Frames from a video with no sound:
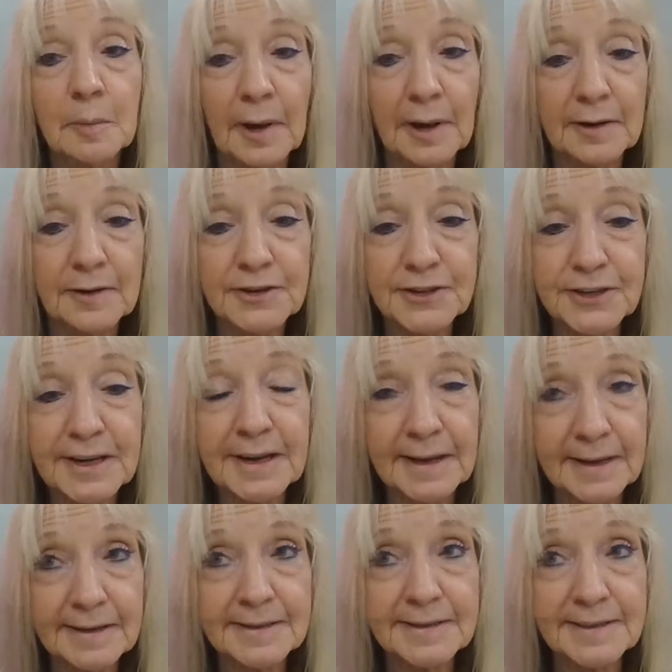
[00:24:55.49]
But she
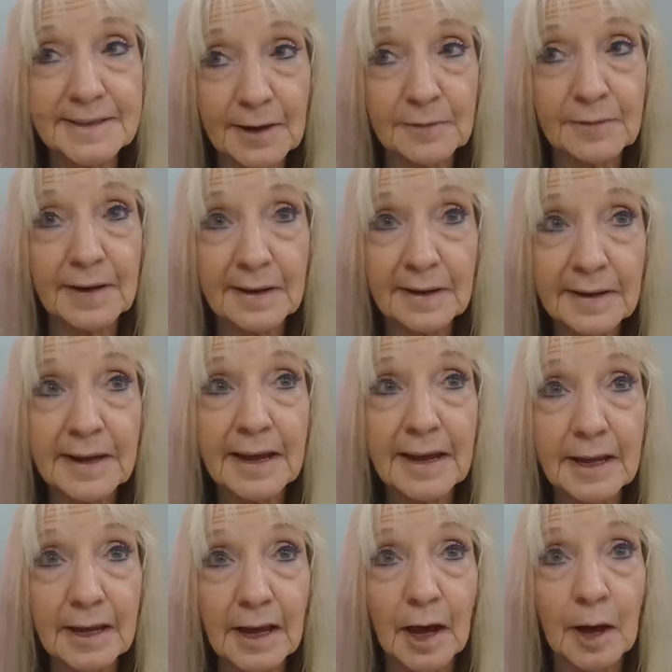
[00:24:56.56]
is
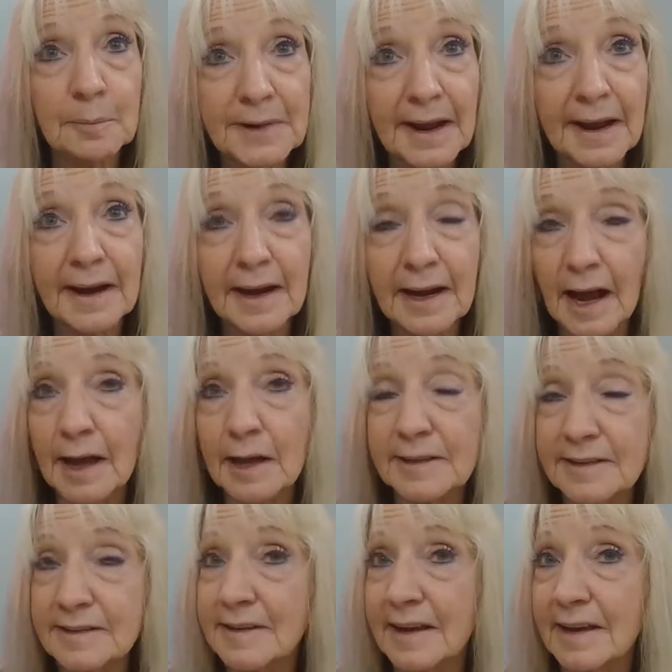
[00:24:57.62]
definitely updating,
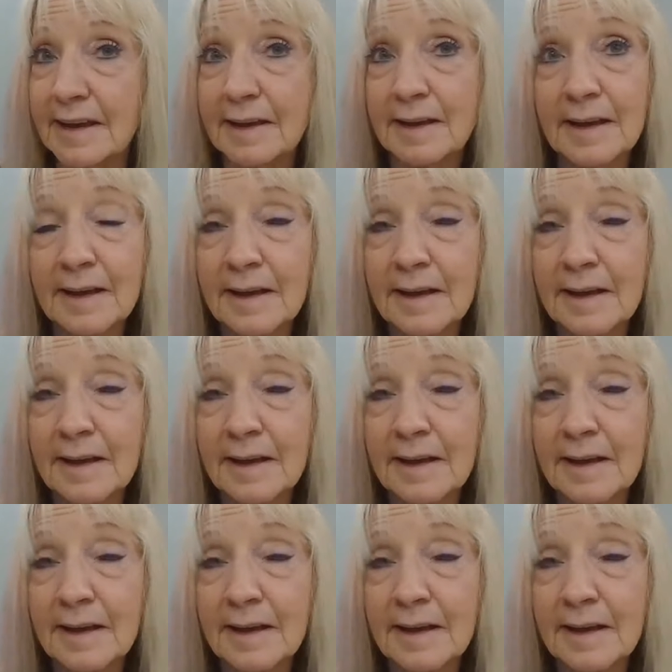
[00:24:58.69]
I'd say